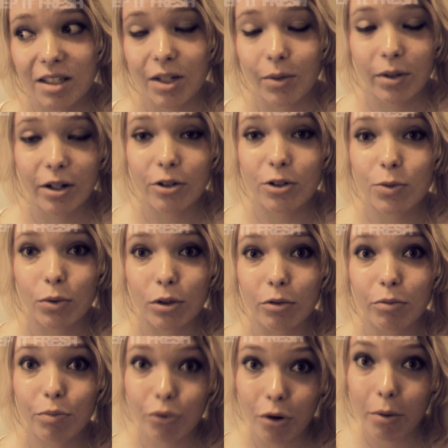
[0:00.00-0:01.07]
someone else
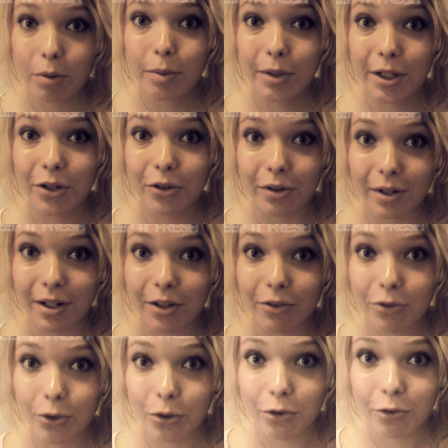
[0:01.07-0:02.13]
will probably already
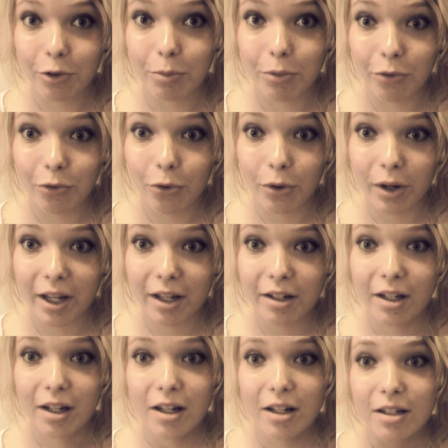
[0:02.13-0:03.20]
have thought of it beforehand.